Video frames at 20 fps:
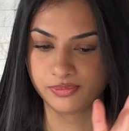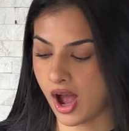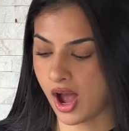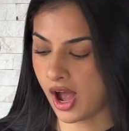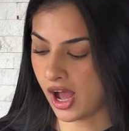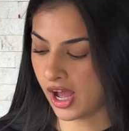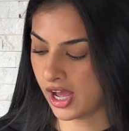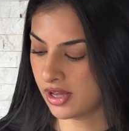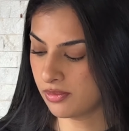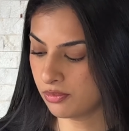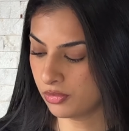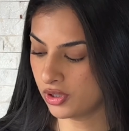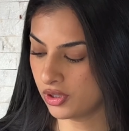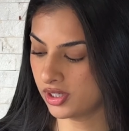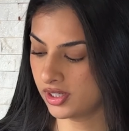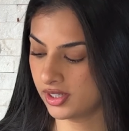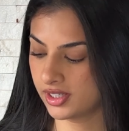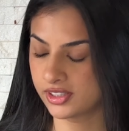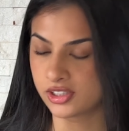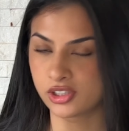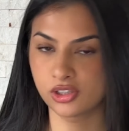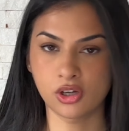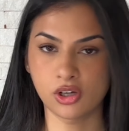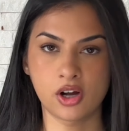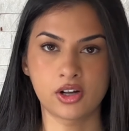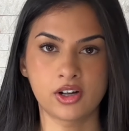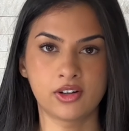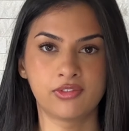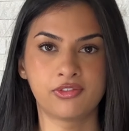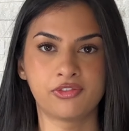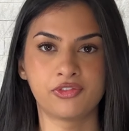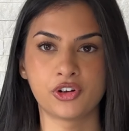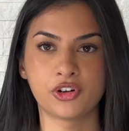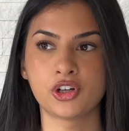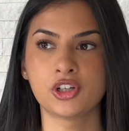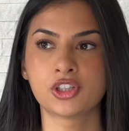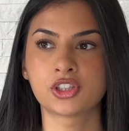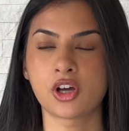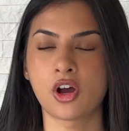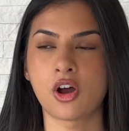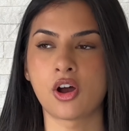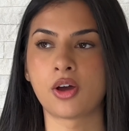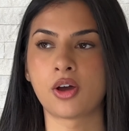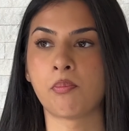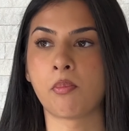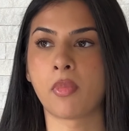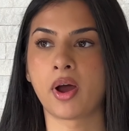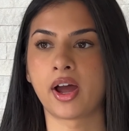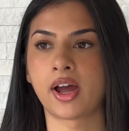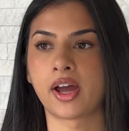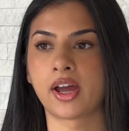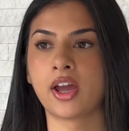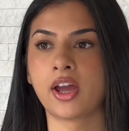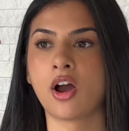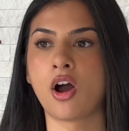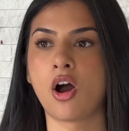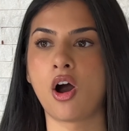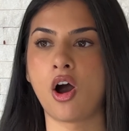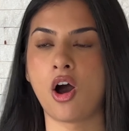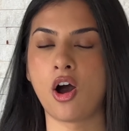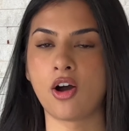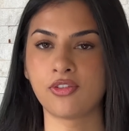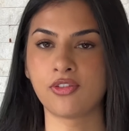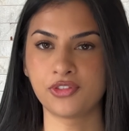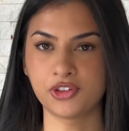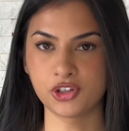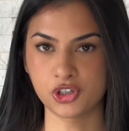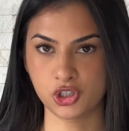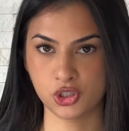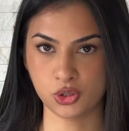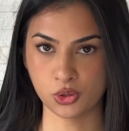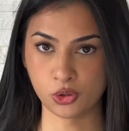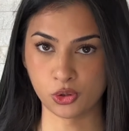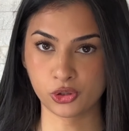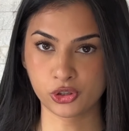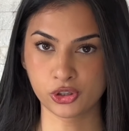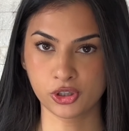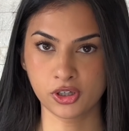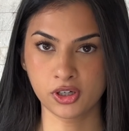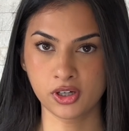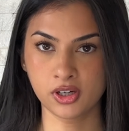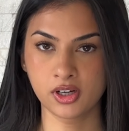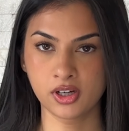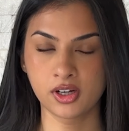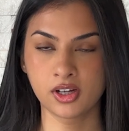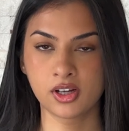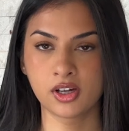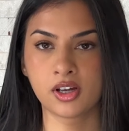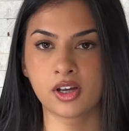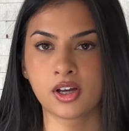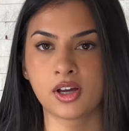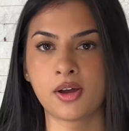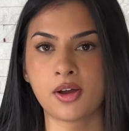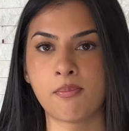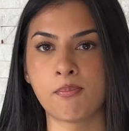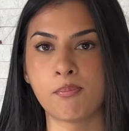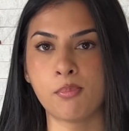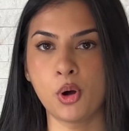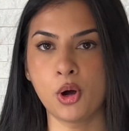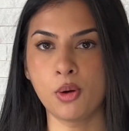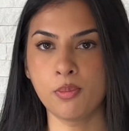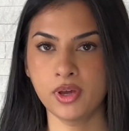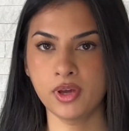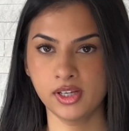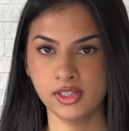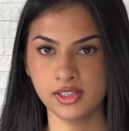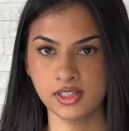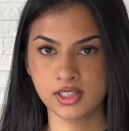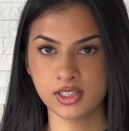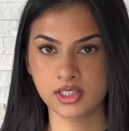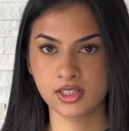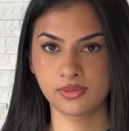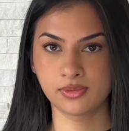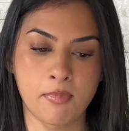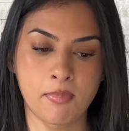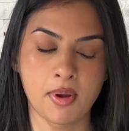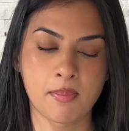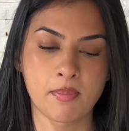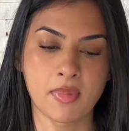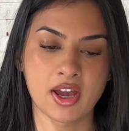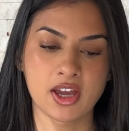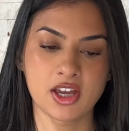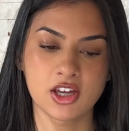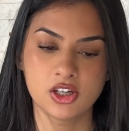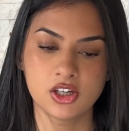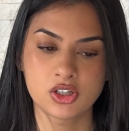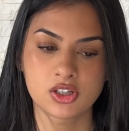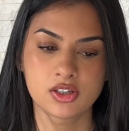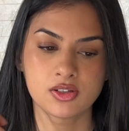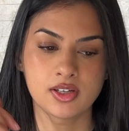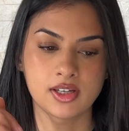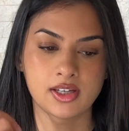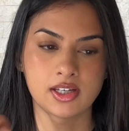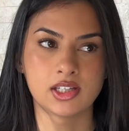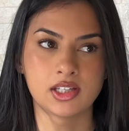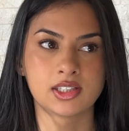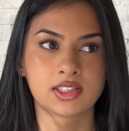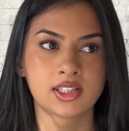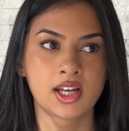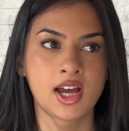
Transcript: I'm gonna get started first on my off the shoulder moment, but my issue is